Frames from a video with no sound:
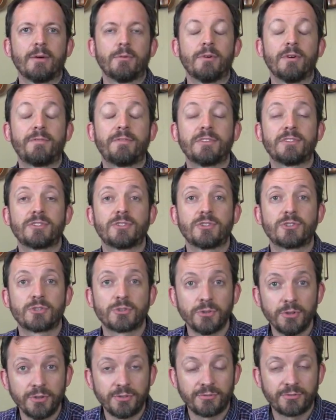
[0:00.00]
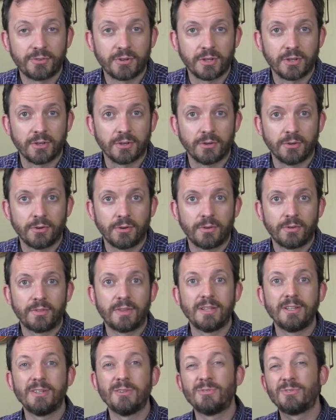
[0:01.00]
Well, if it's the truth for you,
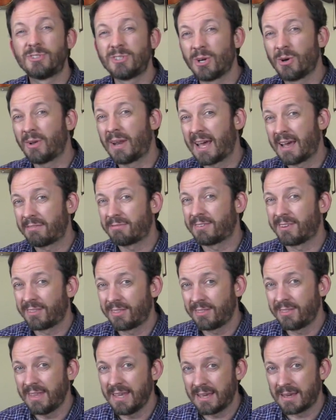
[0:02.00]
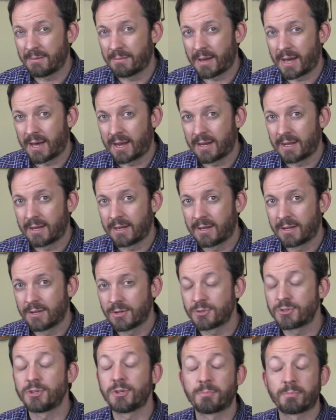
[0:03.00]
then you don't have to think about it.
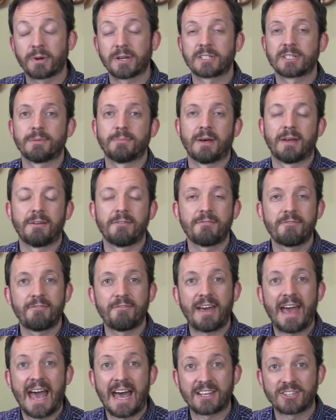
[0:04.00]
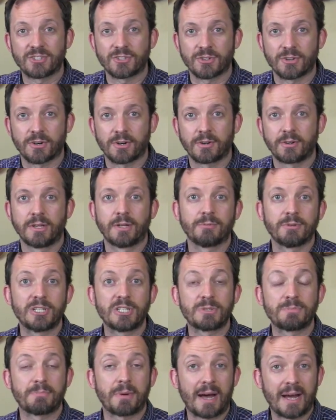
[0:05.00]
So you press the button faster. Your
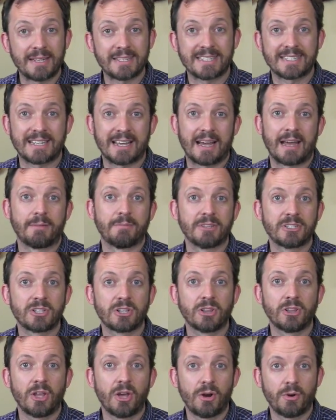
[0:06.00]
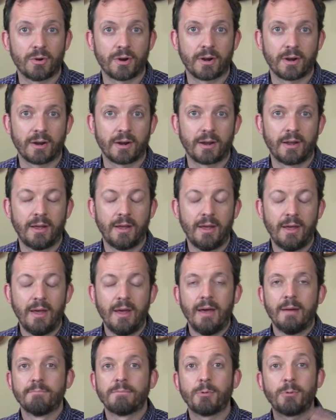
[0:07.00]
response time is lower.
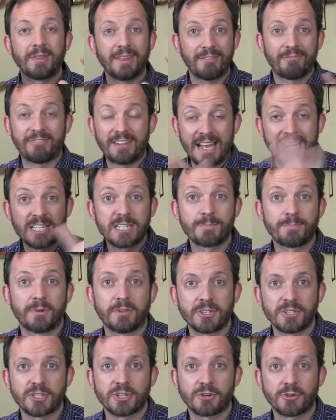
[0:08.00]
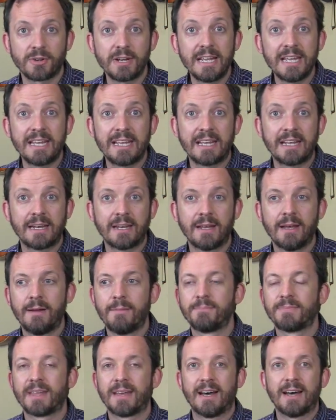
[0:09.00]
But when they flash up on the screen,
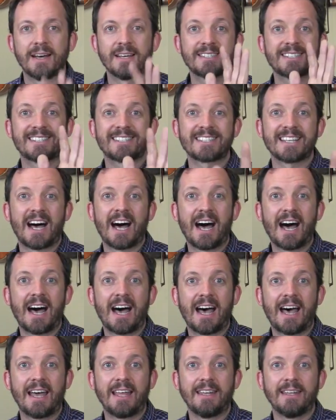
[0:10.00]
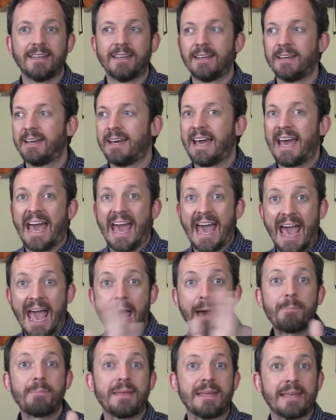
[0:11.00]
Hasad,
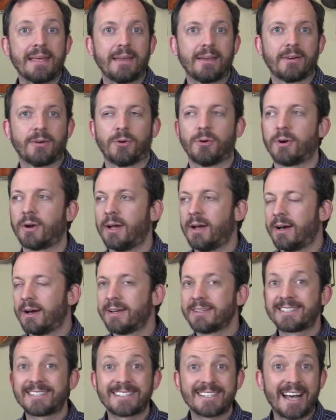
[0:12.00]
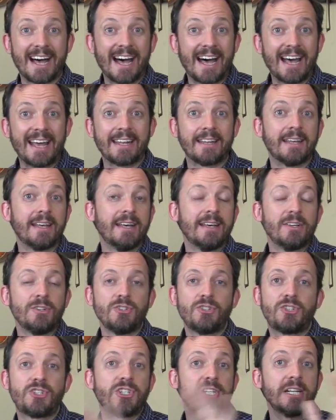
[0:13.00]
happy, or hasad,
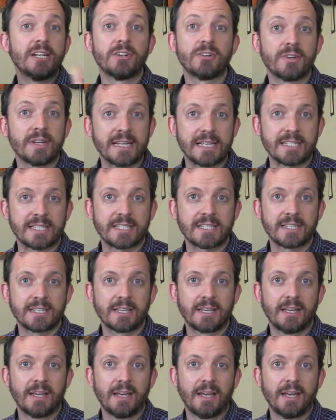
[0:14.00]
generous.